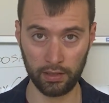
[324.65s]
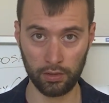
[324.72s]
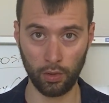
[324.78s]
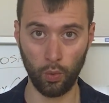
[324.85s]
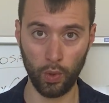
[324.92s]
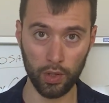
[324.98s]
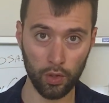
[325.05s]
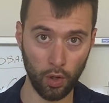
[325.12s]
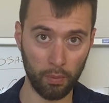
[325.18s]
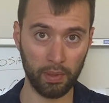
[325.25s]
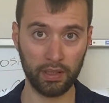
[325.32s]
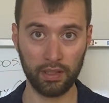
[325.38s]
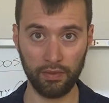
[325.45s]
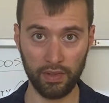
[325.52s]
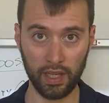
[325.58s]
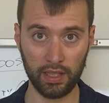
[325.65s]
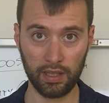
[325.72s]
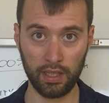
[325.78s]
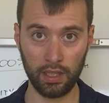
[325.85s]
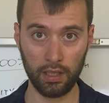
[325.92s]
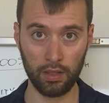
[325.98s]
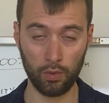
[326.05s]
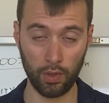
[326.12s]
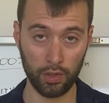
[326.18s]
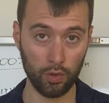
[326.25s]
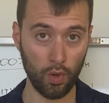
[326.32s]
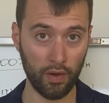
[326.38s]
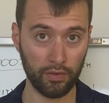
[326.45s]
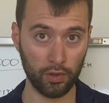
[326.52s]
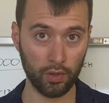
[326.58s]
So when you open the VAT, when
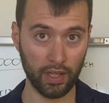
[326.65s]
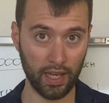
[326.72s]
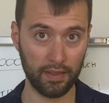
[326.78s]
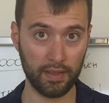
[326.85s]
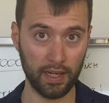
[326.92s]
you get